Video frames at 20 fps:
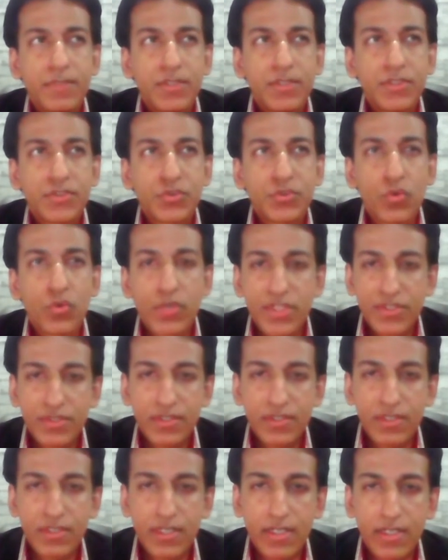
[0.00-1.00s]
storage
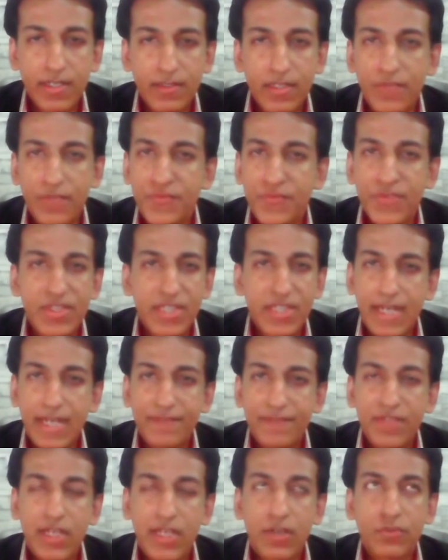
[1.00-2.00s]
countries
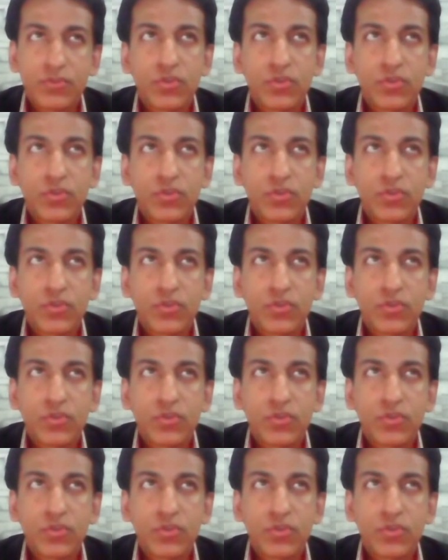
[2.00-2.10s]
have now.